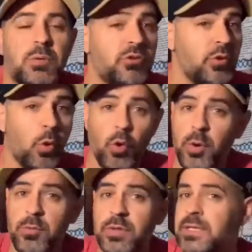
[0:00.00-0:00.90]
It wasn't
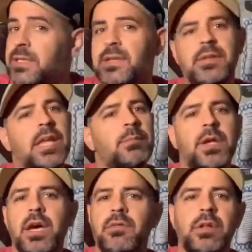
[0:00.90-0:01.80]
horrible. It didn't take
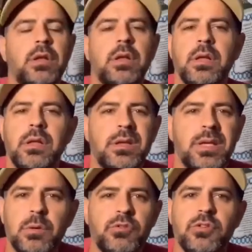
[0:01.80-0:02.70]
me out of it.
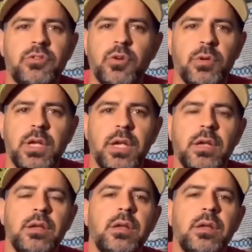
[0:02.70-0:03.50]
It was just okay.